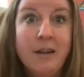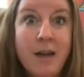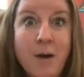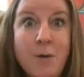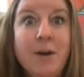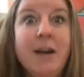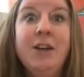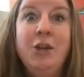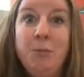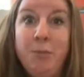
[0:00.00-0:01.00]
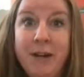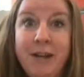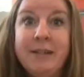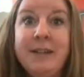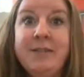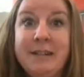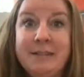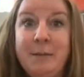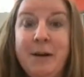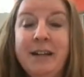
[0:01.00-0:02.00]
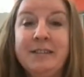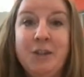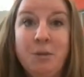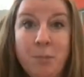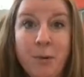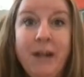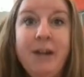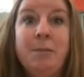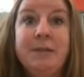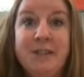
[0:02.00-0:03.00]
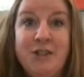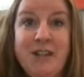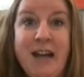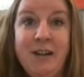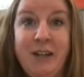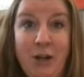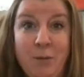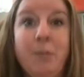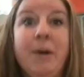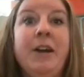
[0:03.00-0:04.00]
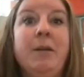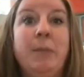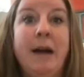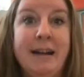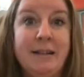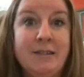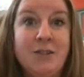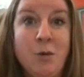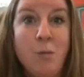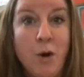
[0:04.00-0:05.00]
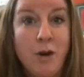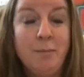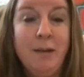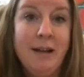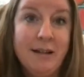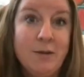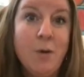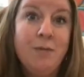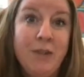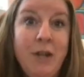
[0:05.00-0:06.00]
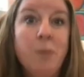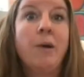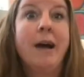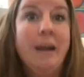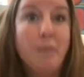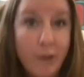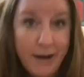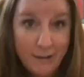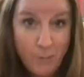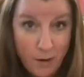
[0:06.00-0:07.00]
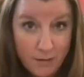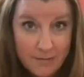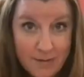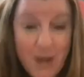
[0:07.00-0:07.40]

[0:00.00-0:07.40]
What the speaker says: No, you bring your lived experience, you bring your positionality, you bring your bias to work, because hopefully you brought your brain to work.